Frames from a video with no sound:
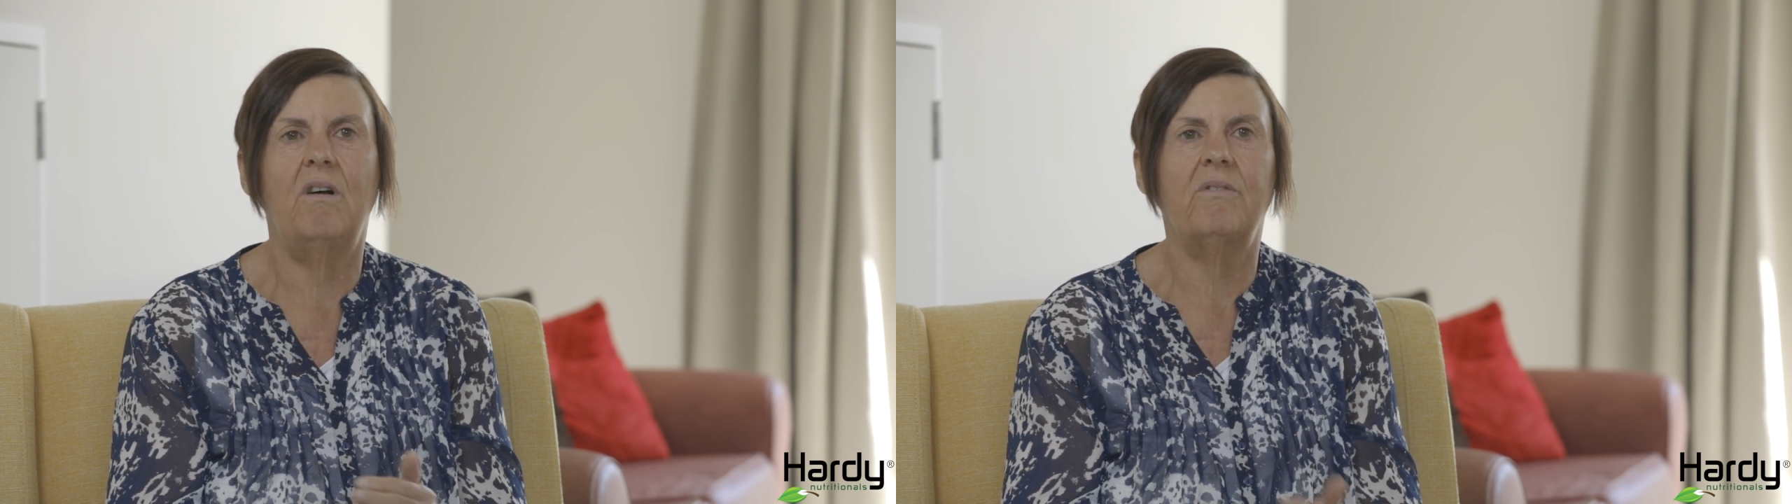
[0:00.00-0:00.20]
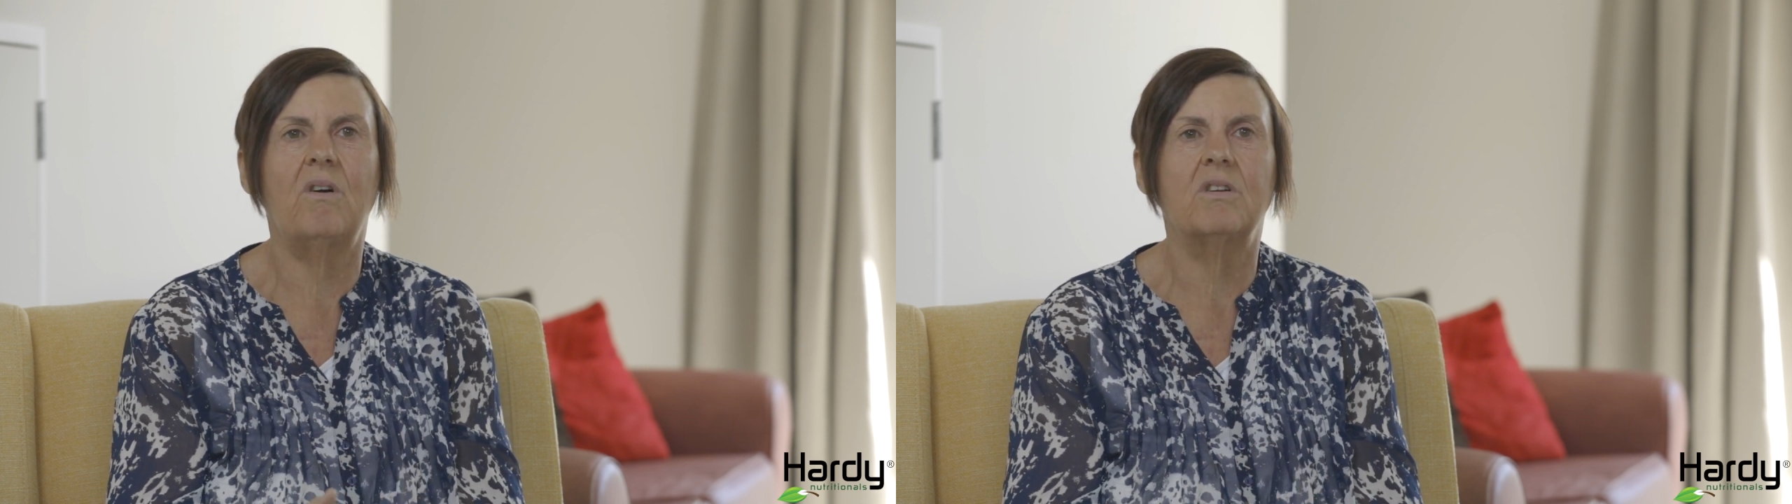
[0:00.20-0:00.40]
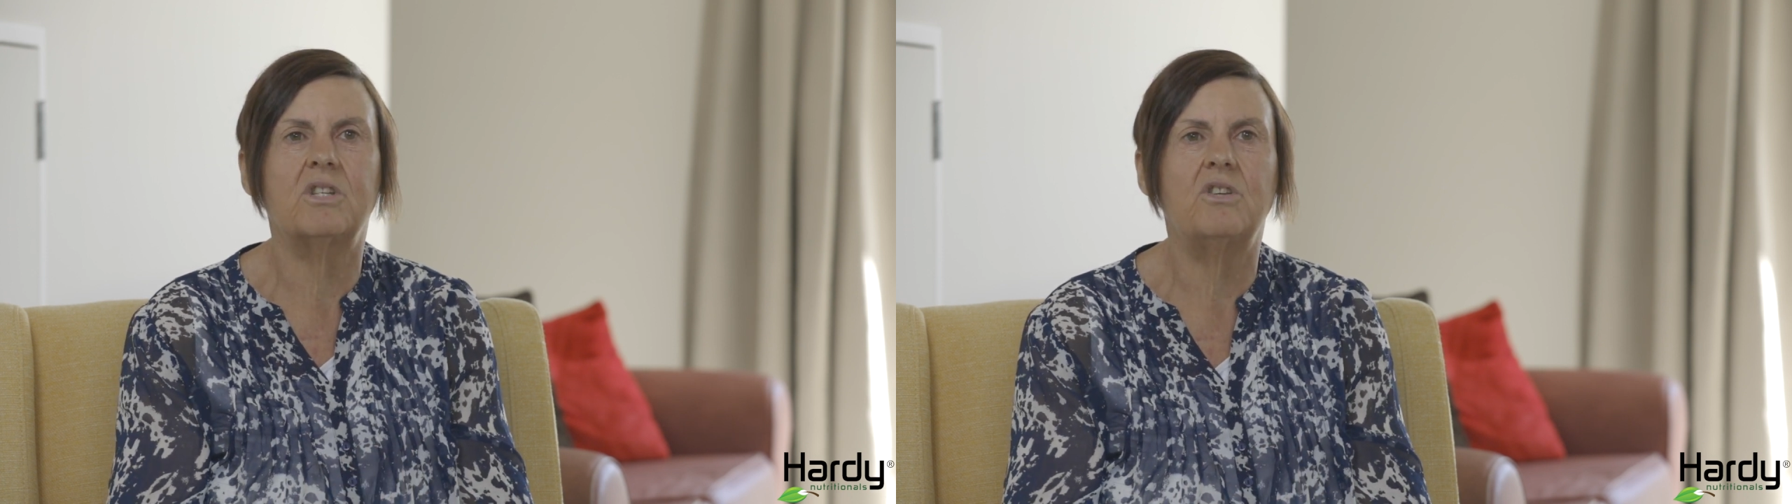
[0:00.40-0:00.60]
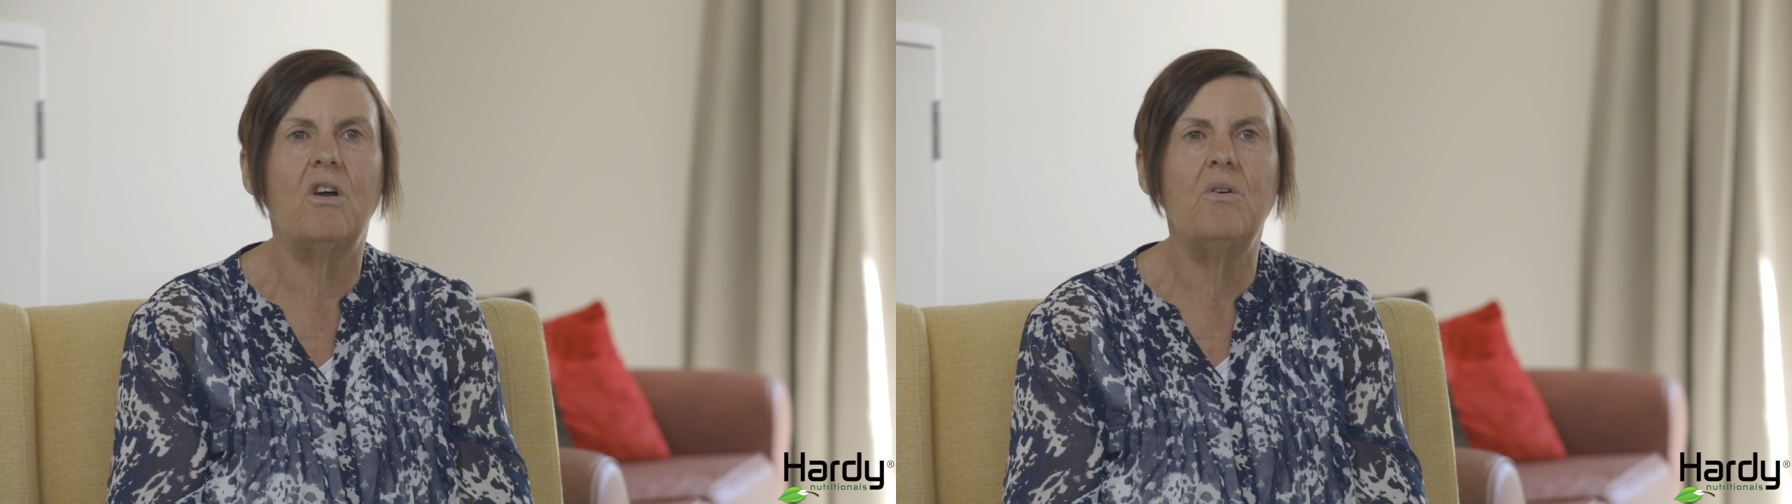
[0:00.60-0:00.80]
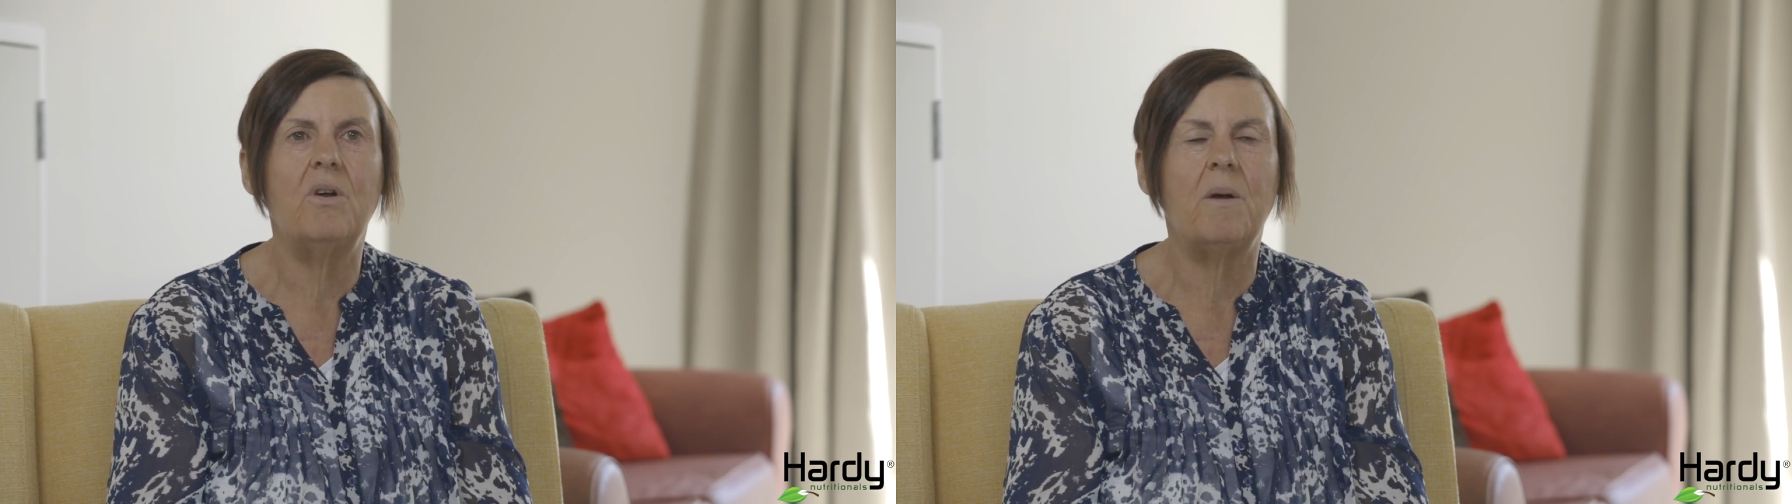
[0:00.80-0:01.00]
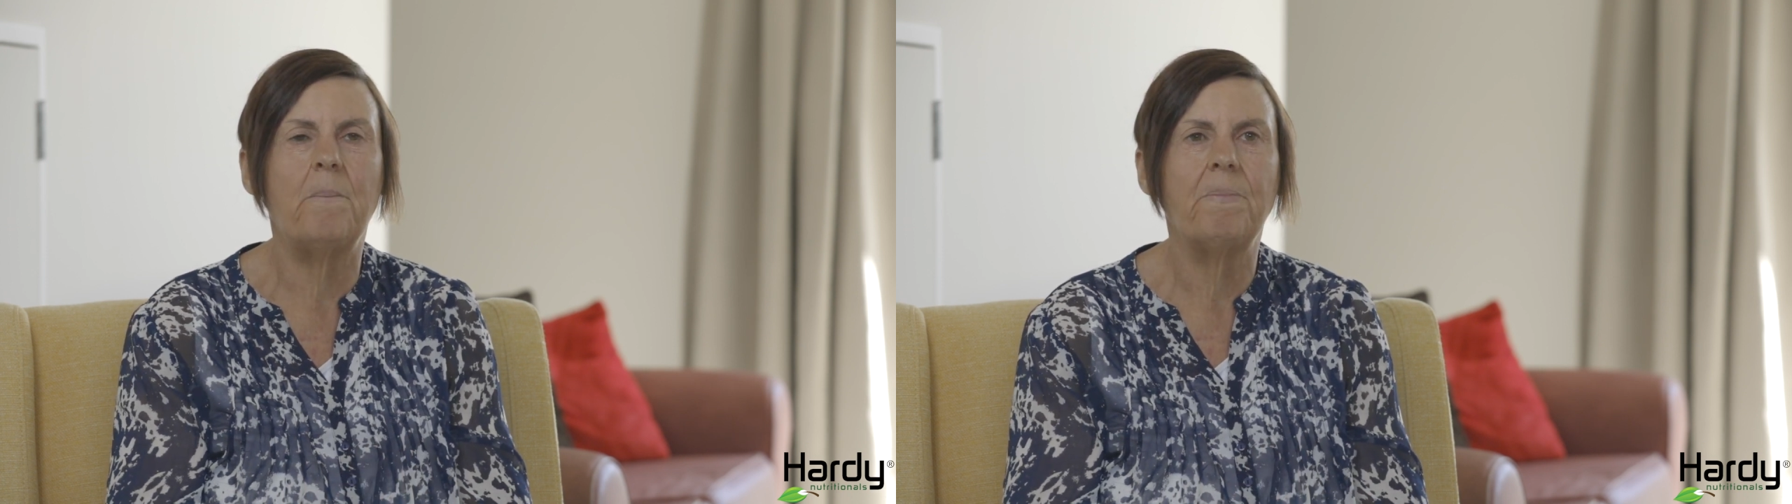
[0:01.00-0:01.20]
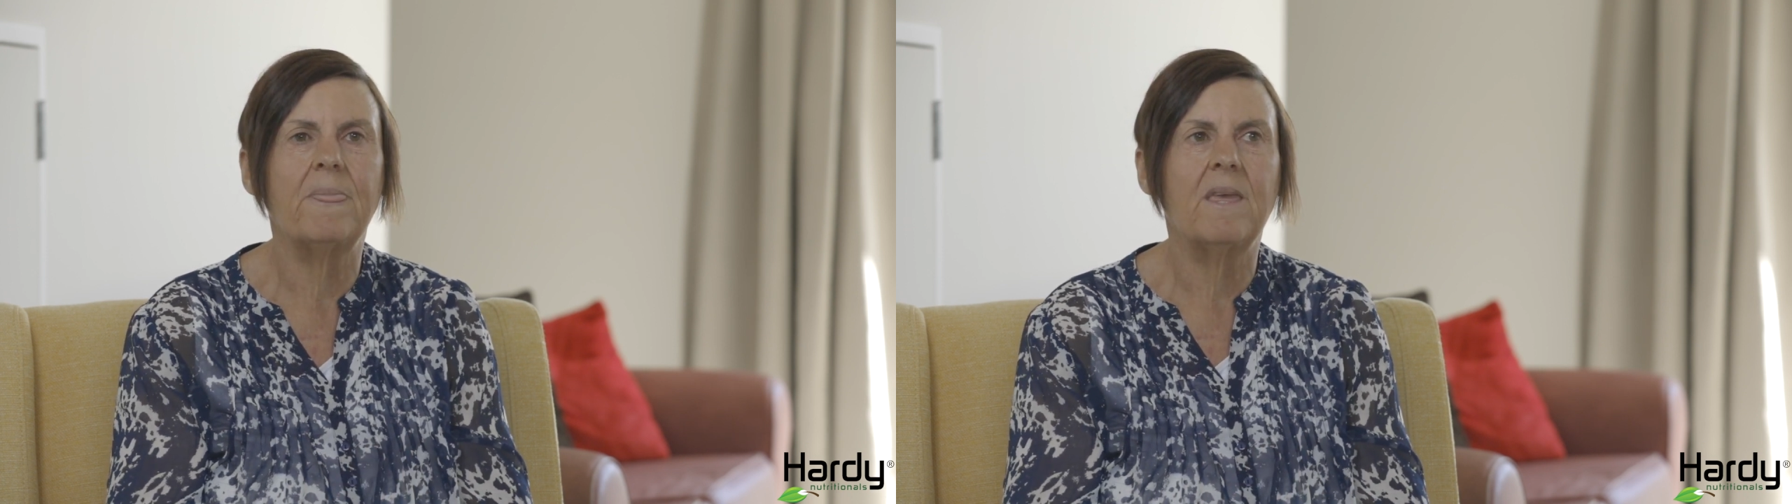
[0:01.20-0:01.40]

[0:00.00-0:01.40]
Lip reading: I've got to know him.